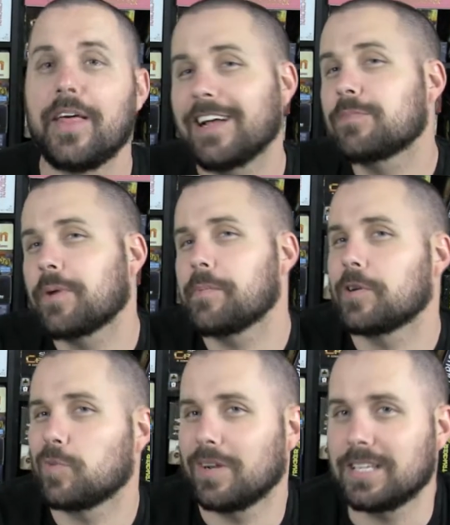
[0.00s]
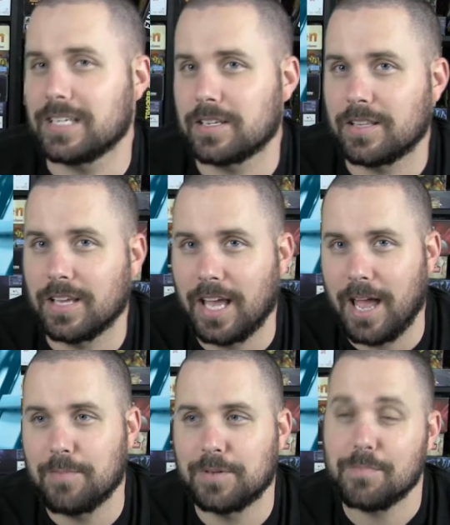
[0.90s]
That's pretty much what the
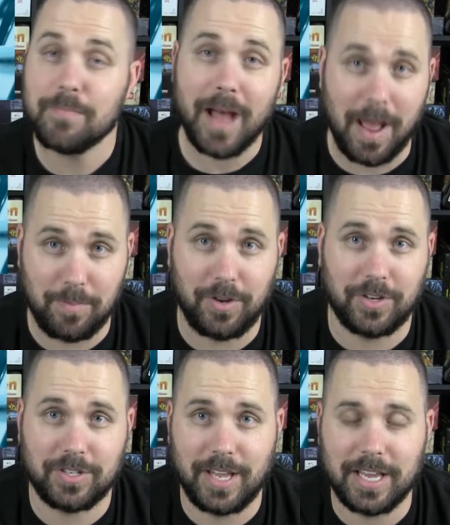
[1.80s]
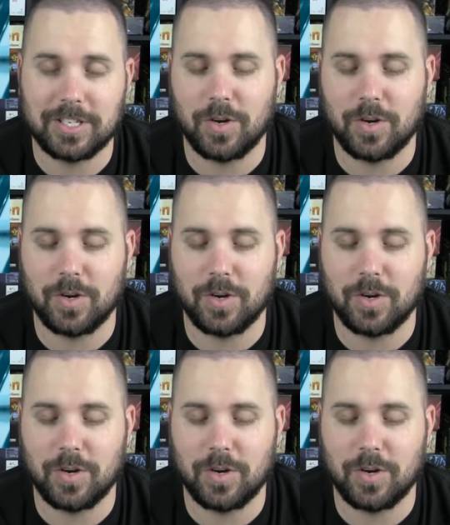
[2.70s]
game's map looks like.